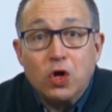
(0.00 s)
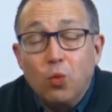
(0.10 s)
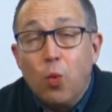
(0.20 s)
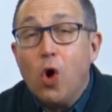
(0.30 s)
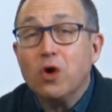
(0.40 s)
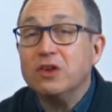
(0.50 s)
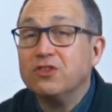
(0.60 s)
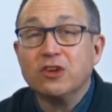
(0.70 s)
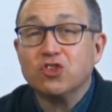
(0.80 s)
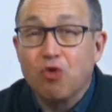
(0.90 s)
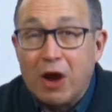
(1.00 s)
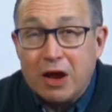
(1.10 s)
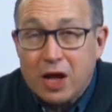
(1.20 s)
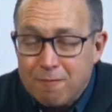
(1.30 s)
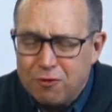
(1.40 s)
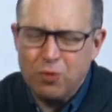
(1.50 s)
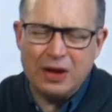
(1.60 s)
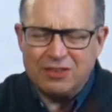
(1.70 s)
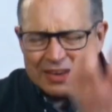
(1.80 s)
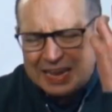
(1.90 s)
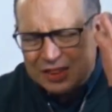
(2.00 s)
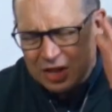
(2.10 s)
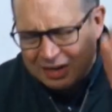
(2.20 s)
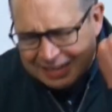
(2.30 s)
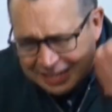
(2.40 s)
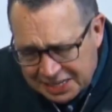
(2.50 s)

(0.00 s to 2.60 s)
can walk in such great comfort when he's in the